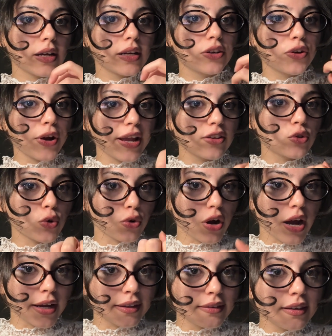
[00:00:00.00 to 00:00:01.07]
create your
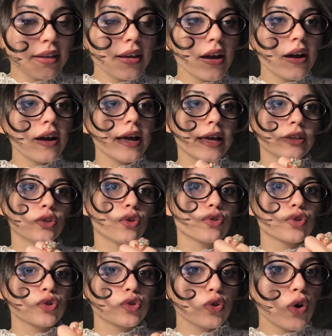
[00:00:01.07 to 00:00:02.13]
idea and your
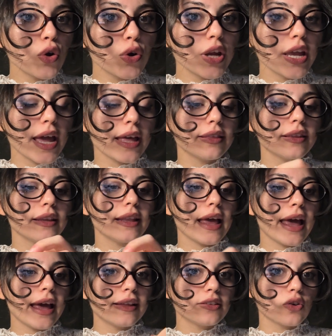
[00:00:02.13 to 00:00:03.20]
story and then
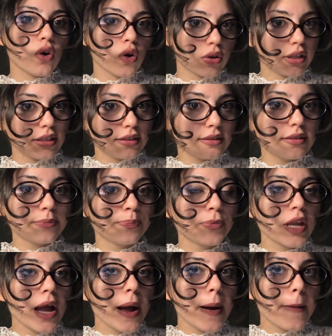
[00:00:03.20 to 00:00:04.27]
add on it.
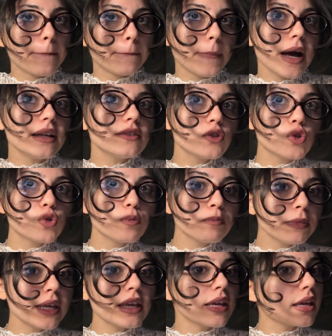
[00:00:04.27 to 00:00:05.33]
But to
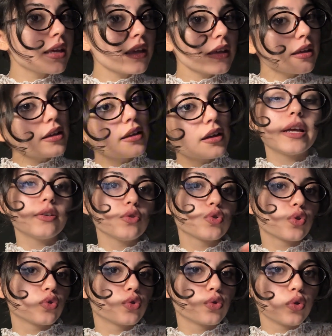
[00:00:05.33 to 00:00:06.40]
me, and
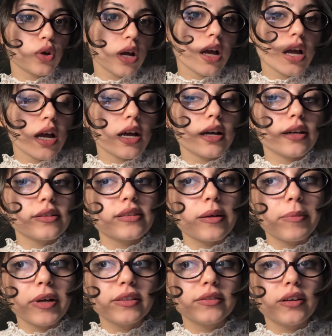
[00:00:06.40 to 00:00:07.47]
also to
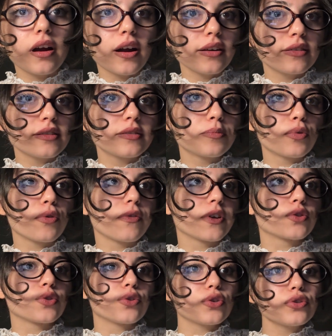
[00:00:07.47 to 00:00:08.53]
some other art
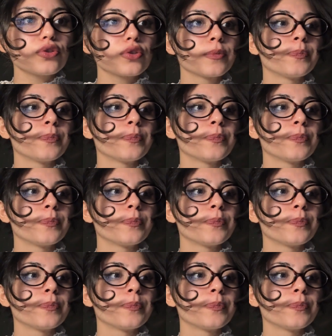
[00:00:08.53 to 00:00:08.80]
professors,